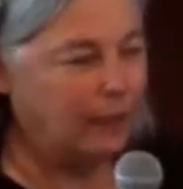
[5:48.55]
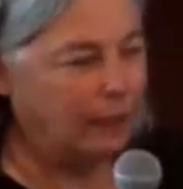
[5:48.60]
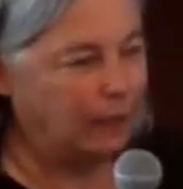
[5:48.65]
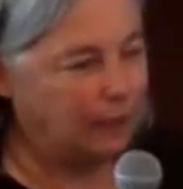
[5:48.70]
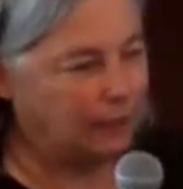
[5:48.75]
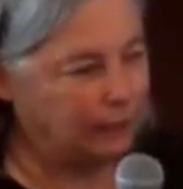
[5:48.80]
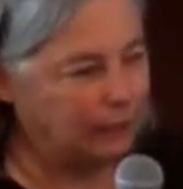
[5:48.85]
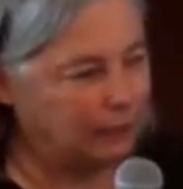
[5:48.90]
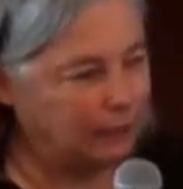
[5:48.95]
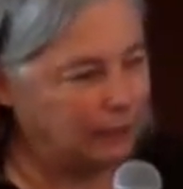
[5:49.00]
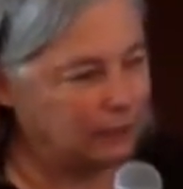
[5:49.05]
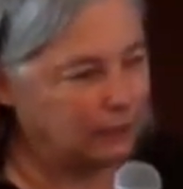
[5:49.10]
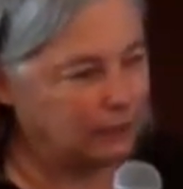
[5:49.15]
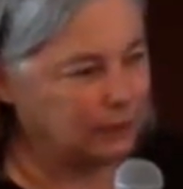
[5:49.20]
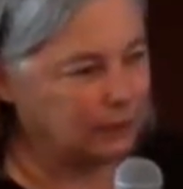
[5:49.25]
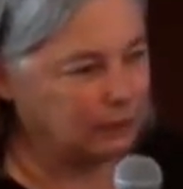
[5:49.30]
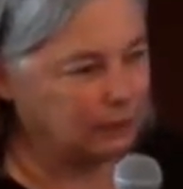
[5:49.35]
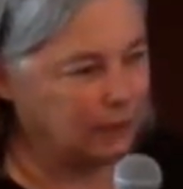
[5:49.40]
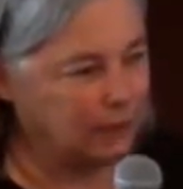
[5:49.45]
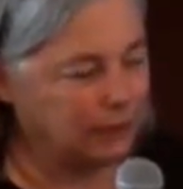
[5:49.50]
And then I
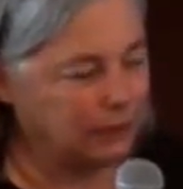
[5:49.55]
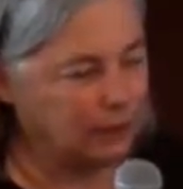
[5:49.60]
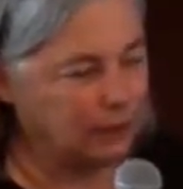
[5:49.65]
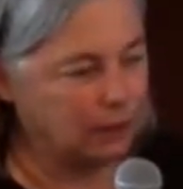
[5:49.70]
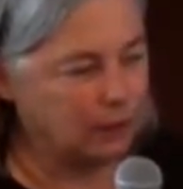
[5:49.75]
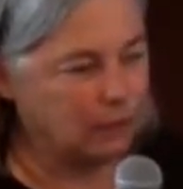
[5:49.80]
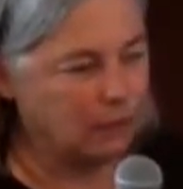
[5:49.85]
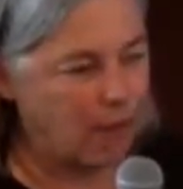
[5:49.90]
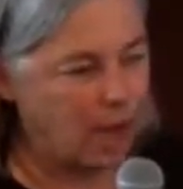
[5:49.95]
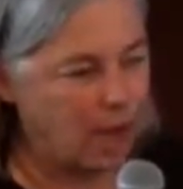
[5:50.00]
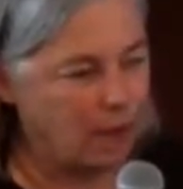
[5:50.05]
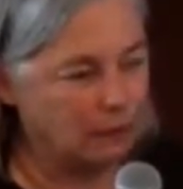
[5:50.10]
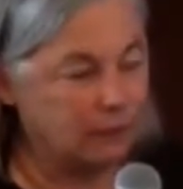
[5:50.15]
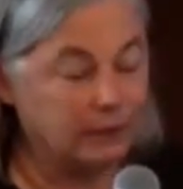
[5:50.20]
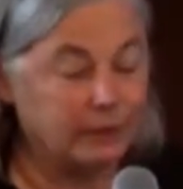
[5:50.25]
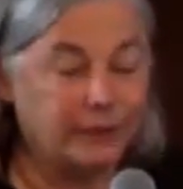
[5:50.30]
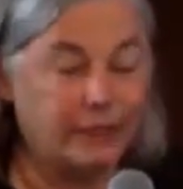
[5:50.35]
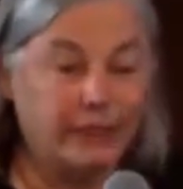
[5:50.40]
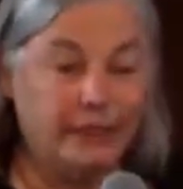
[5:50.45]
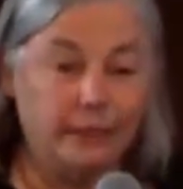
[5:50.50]
start talking
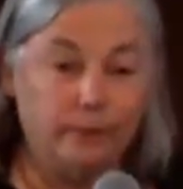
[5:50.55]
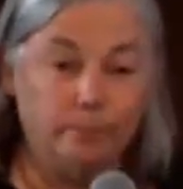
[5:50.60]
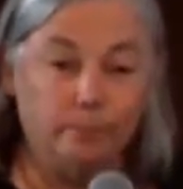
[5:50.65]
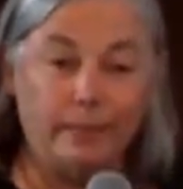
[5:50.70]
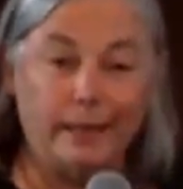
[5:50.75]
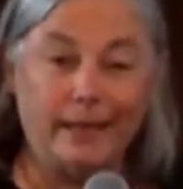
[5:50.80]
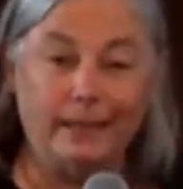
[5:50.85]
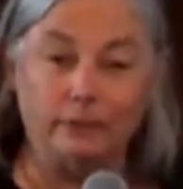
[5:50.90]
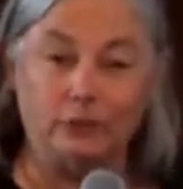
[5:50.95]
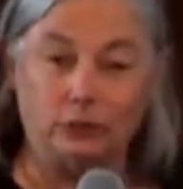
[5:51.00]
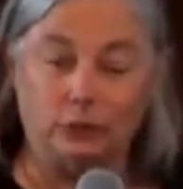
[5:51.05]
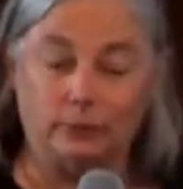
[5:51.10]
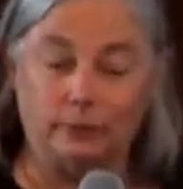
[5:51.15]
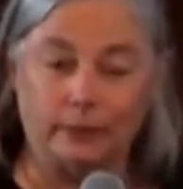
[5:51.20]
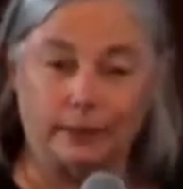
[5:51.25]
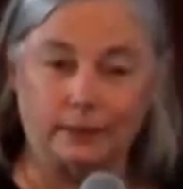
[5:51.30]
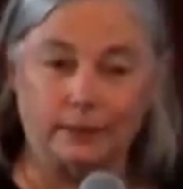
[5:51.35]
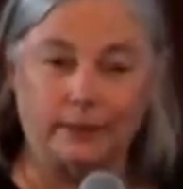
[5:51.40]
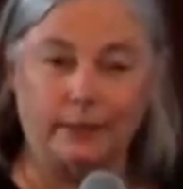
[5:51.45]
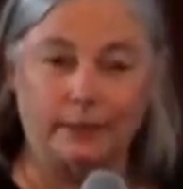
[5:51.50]
about the impacts
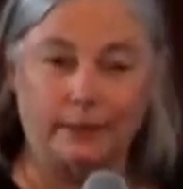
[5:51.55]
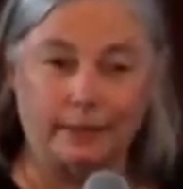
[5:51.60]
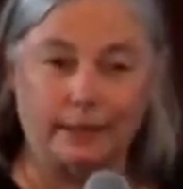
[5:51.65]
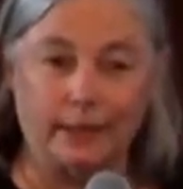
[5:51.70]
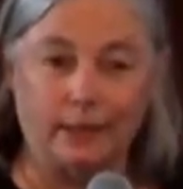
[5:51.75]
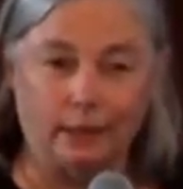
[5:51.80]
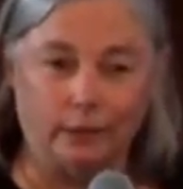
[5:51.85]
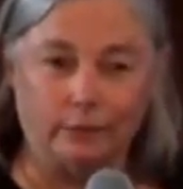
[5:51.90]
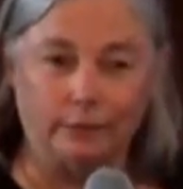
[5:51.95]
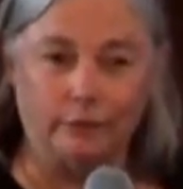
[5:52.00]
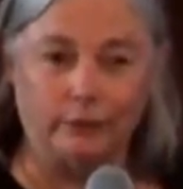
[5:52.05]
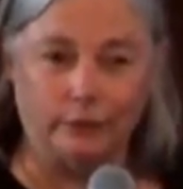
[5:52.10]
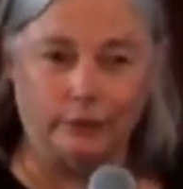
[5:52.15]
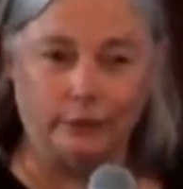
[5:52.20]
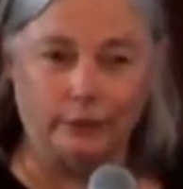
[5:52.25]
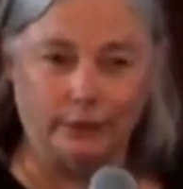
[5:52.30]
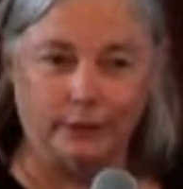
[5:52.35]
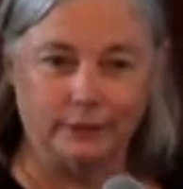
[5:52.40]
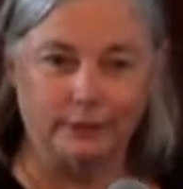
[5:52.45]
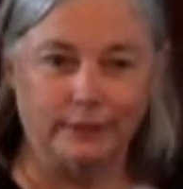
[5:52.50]
directly to
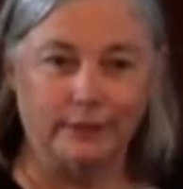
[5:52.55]
California.